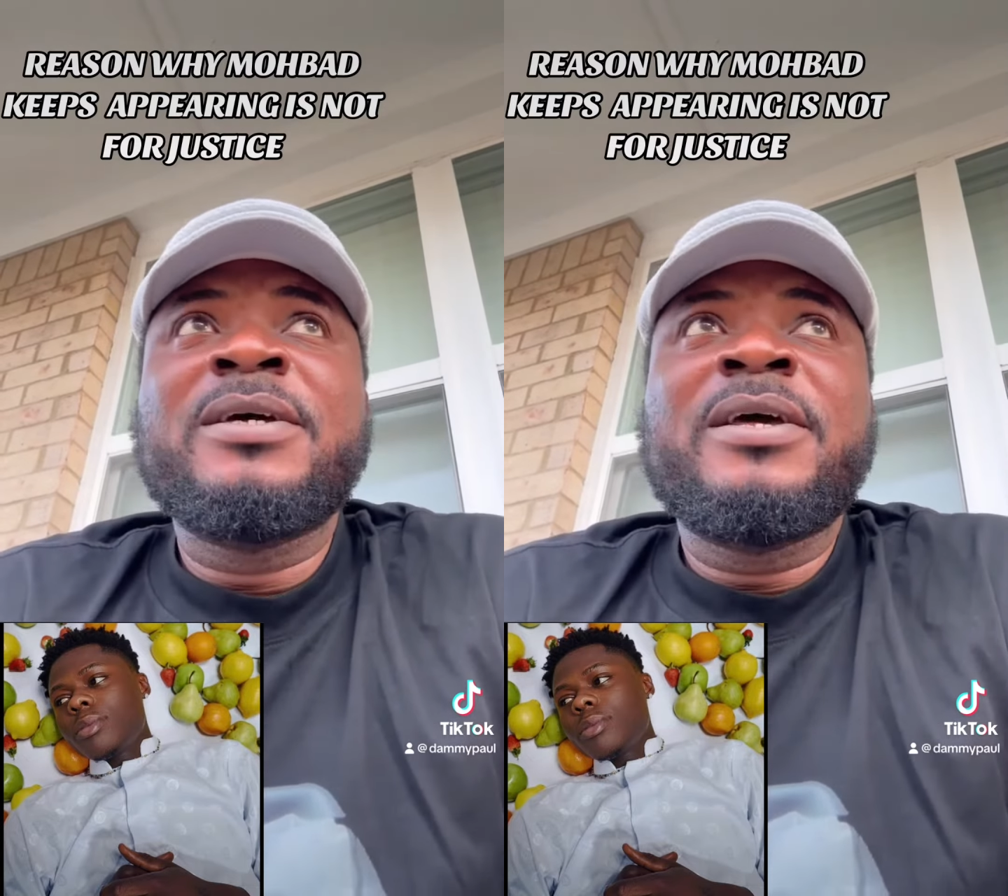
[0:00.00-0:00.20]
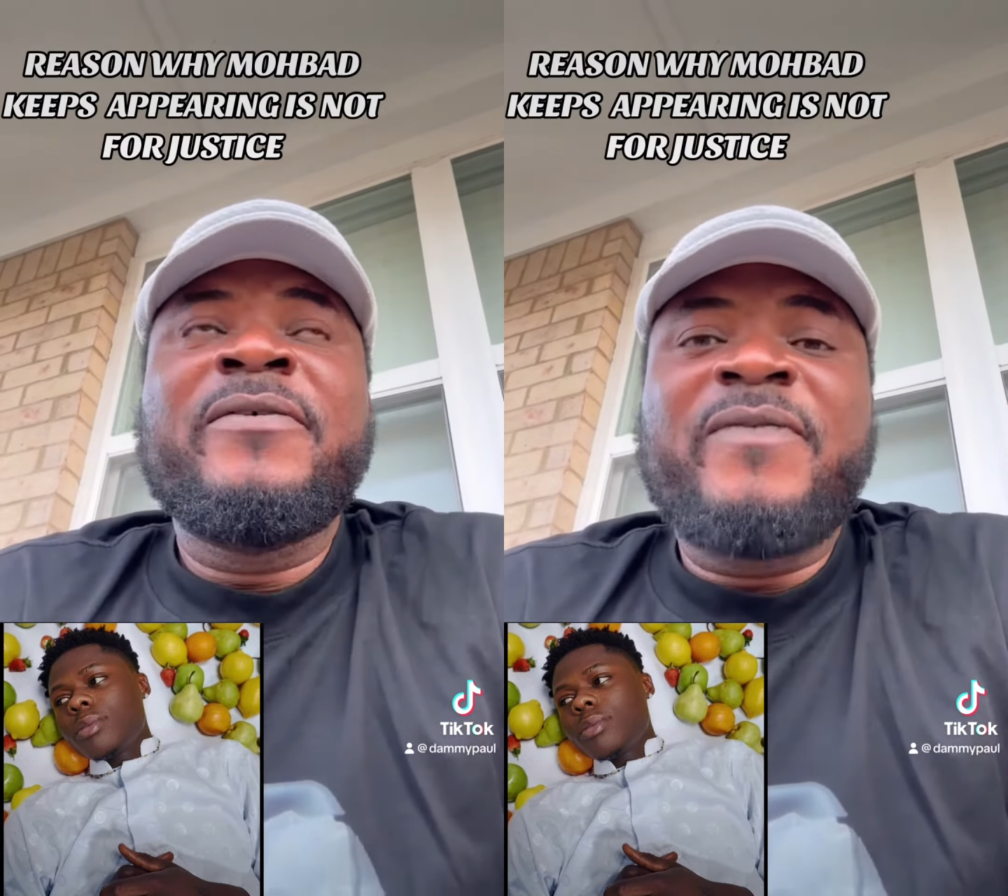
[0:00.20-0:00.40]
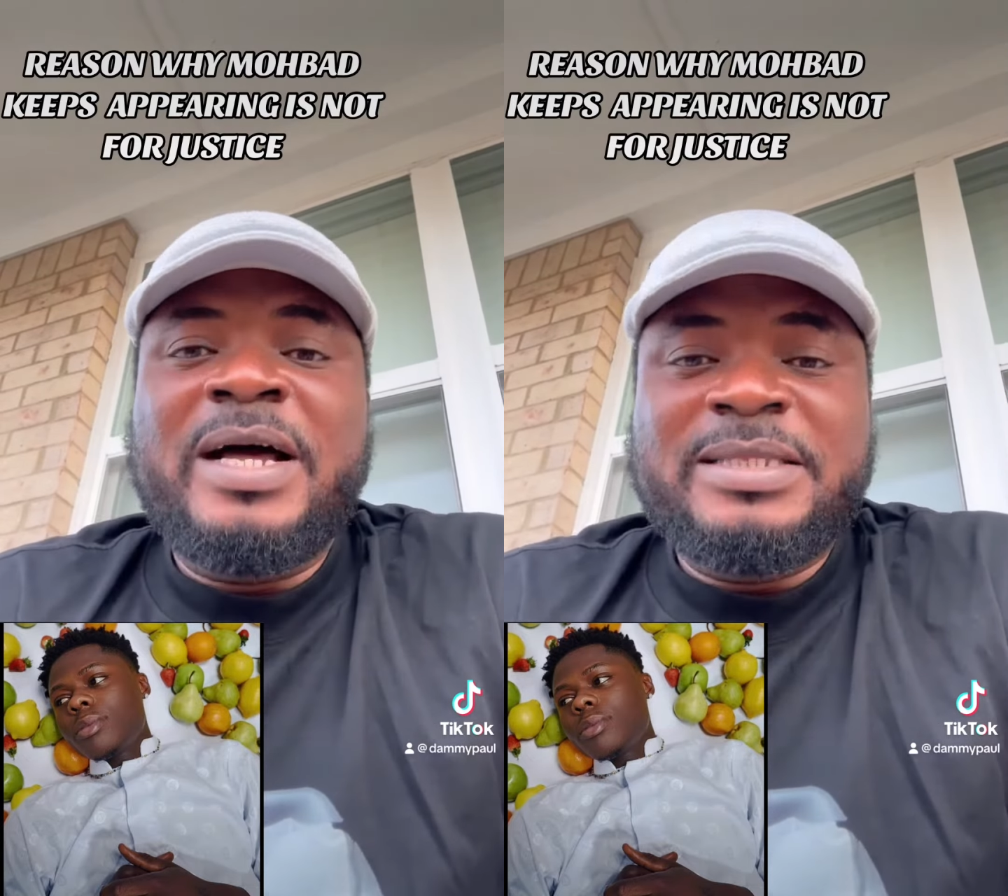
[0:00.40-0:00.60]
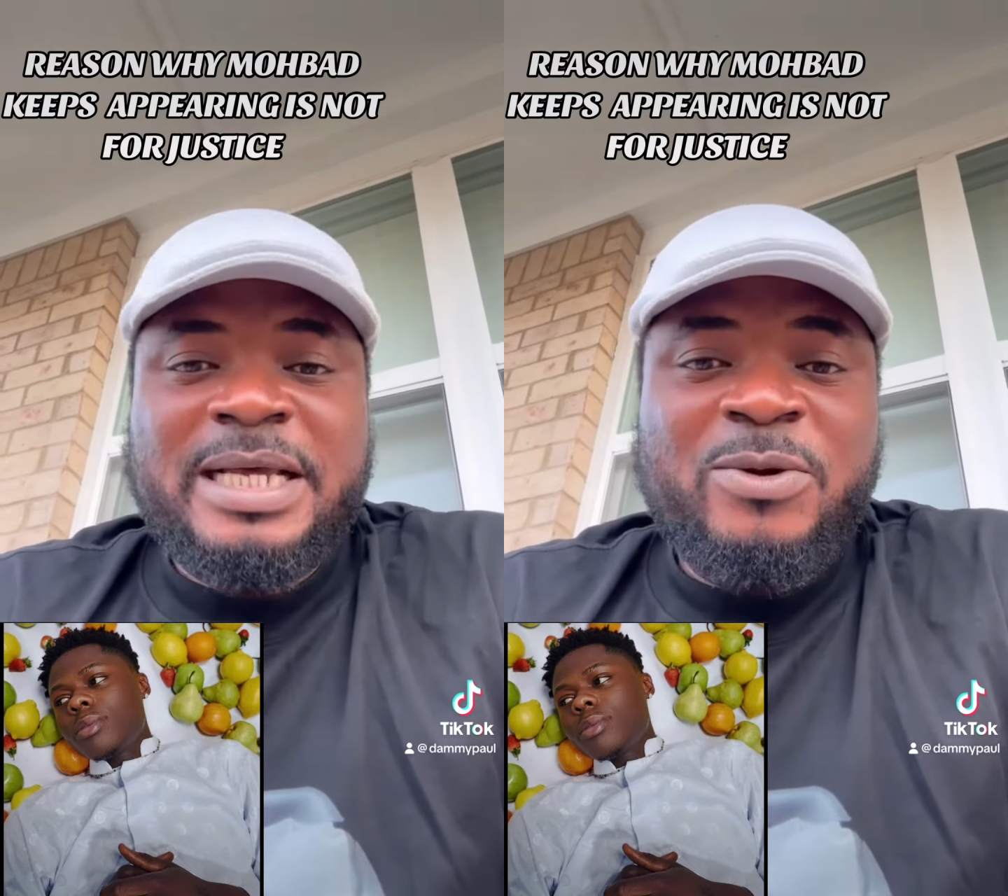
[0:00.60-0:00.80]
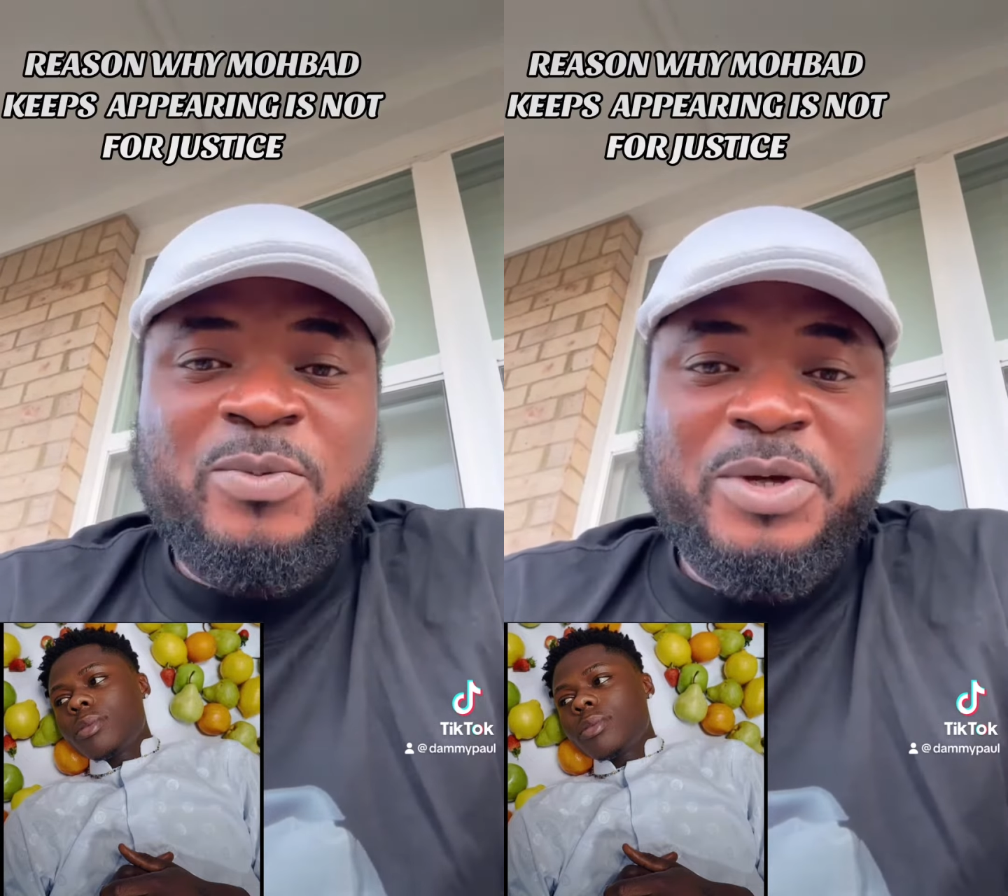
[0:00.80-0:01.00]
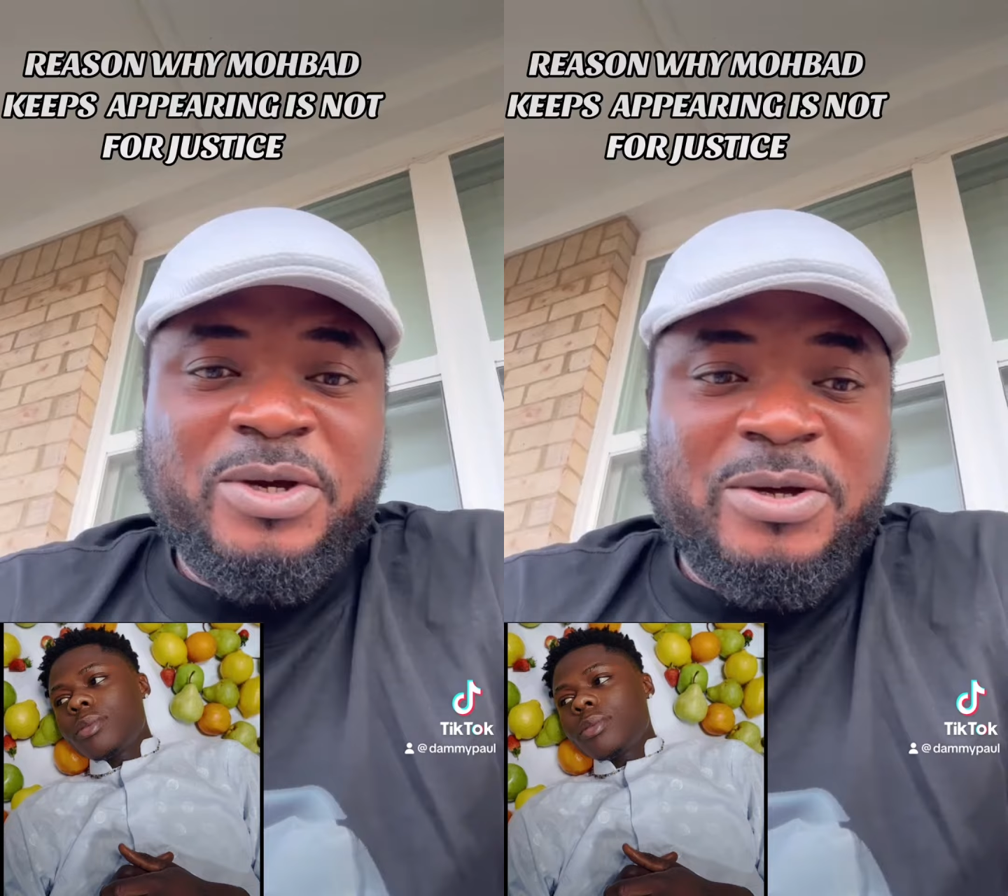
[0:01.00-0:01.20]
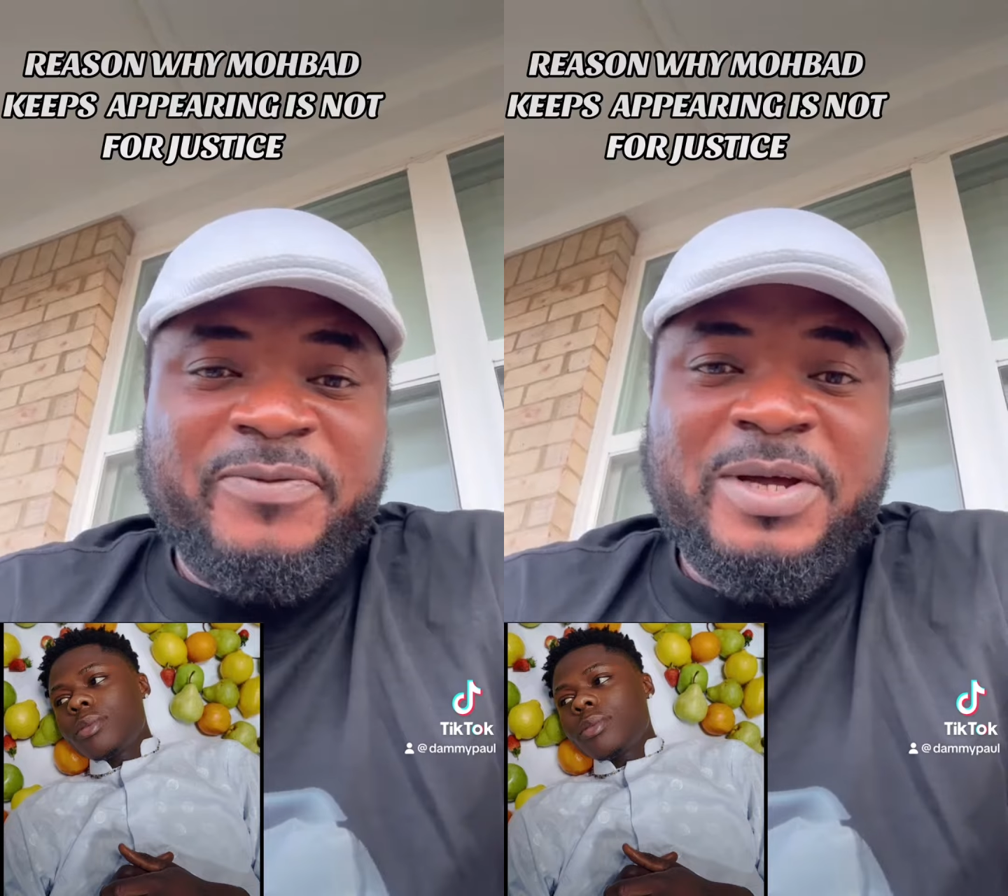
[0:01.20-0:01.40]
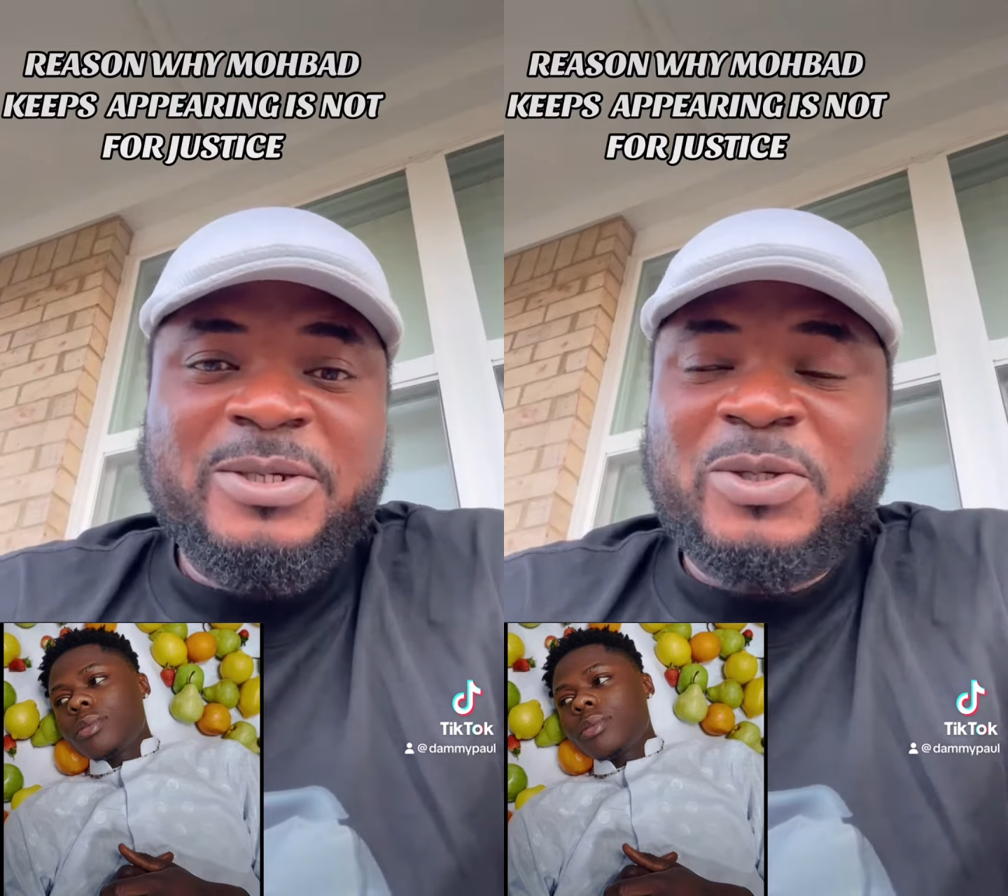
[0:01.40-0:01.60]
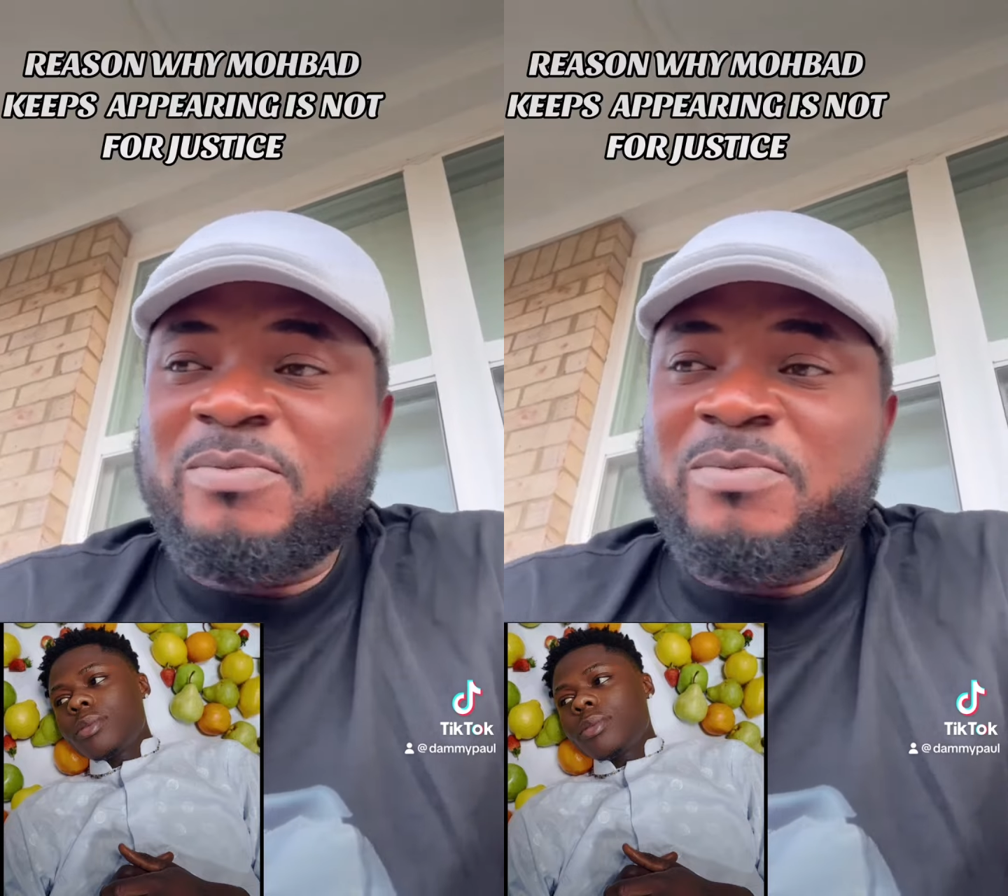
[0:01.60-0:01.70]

In fact, Elomi Gunfell is